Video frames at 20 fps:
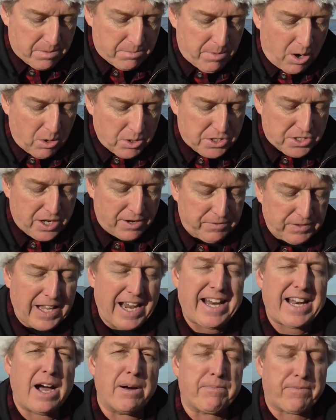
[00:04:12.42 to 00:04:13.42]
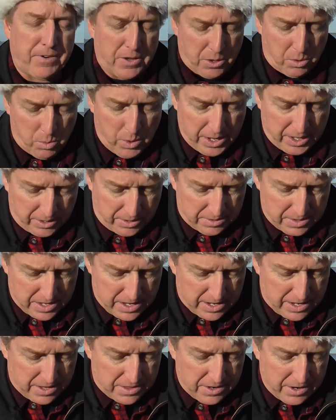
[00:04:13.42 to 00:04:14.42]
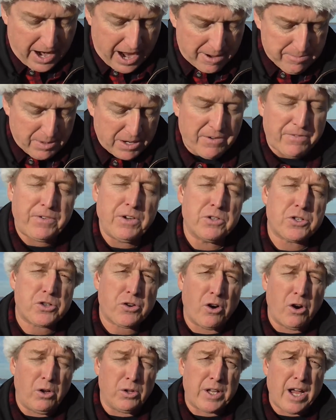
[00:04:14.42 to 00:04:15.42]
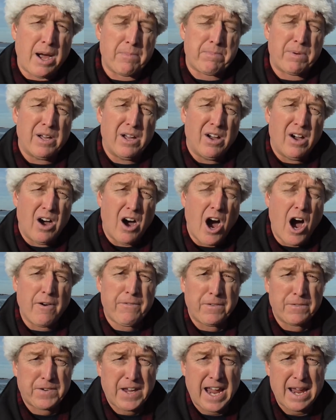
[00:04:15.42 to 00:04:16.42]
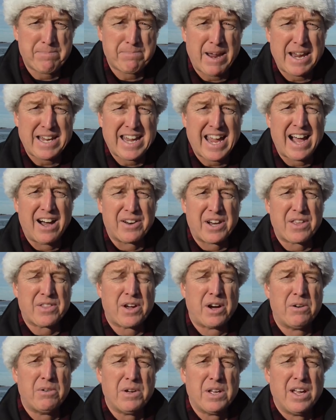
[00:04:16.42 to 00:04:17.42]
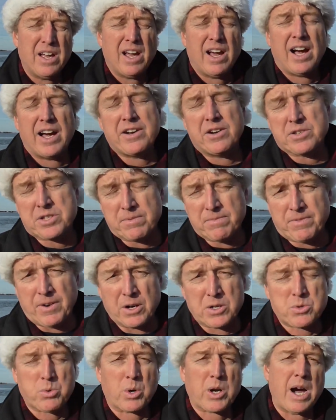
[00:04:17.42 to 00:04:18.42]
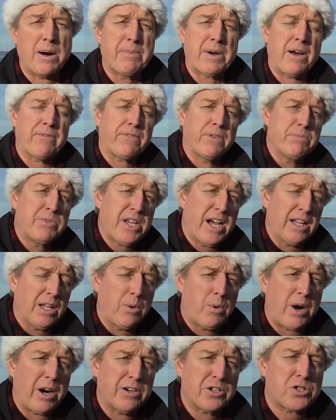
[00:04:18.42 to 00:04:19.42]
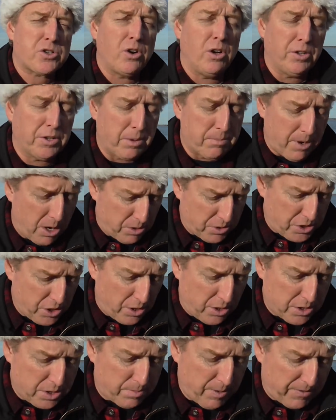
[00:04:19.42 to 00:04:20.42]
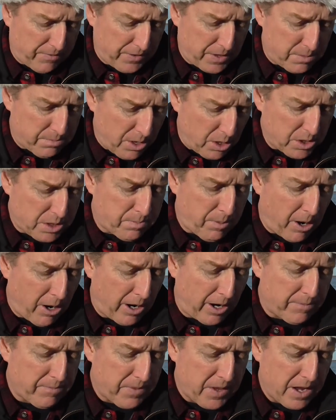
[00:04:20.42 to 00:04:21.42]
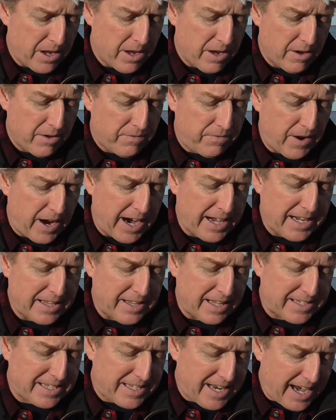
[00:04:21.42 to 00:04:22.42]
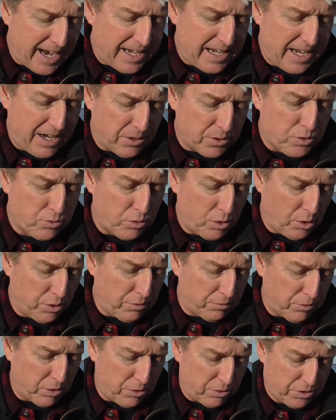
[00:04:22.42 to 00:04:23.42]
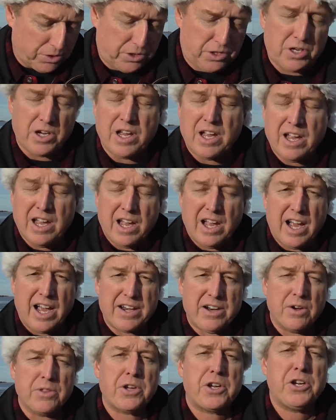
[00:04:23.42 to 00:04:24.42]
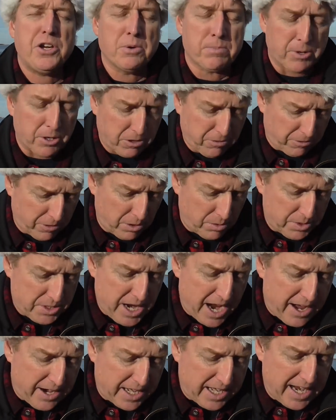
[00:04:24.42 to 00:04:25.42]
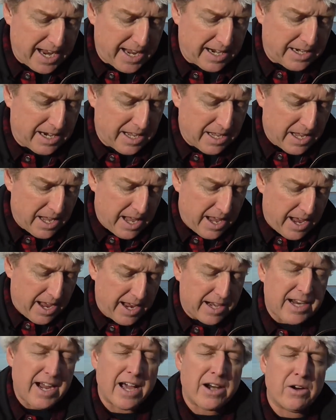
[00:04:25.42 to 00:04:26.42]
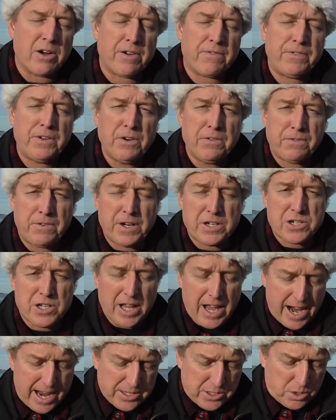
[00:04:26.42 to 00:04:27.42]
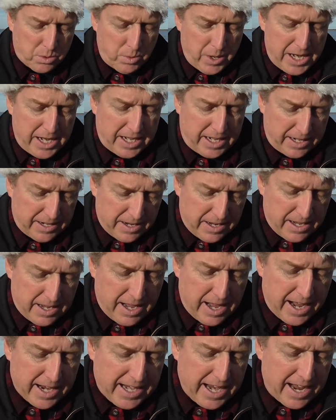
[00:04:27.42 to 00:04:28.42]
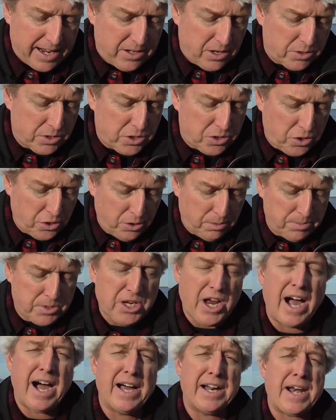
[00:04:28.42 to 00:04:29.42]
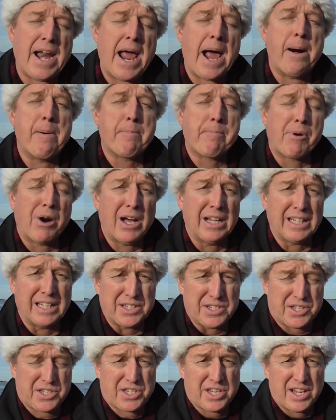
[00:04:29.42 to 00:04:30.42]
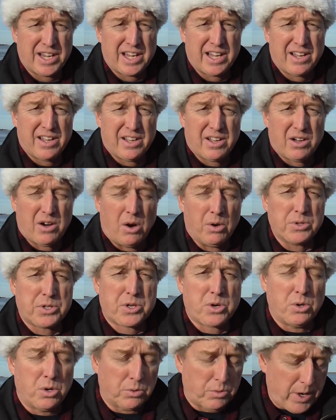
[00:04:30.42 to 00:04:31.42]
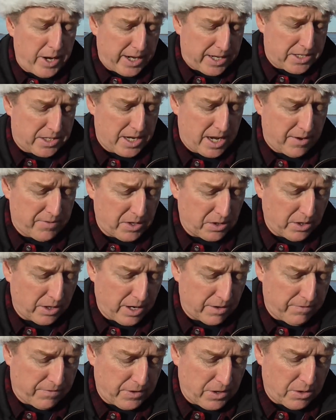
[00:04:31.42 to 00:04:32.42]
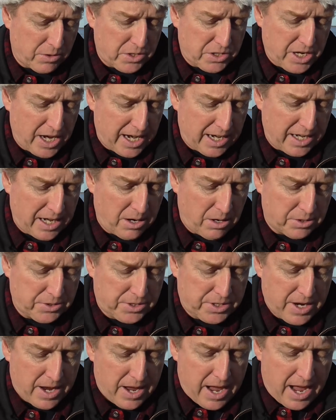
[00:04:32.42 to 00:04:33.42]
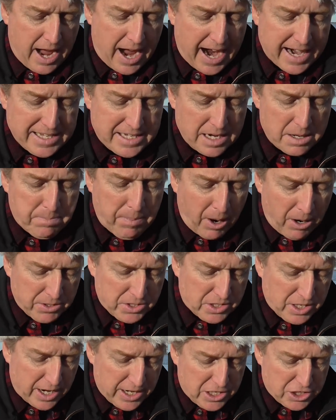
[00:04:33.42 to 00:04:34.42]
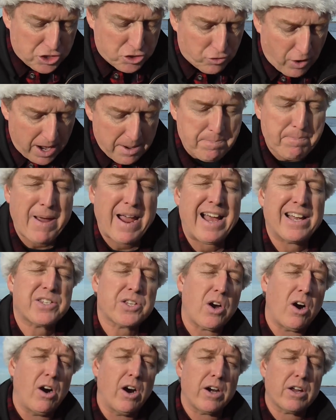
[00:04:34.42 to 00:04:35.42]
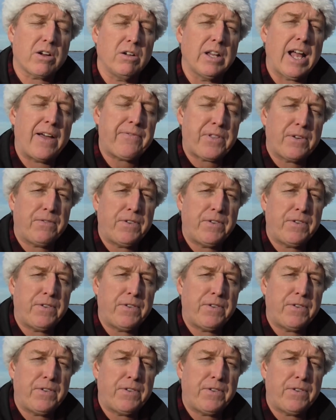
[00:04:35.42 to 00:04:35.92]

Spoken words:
most have laid up for the winter. There have been a few trolled up off of Cape May County, though. I know some folks were coming up from Delaware and trolling the mojos, but for the most part, finding that sand eels rule the roost. I know the Huber crew was out again and got on a few fish last week. Again, those tubes on umbrellas, old school rigs, if you're looking for those sand eels. I did post a striped bass article at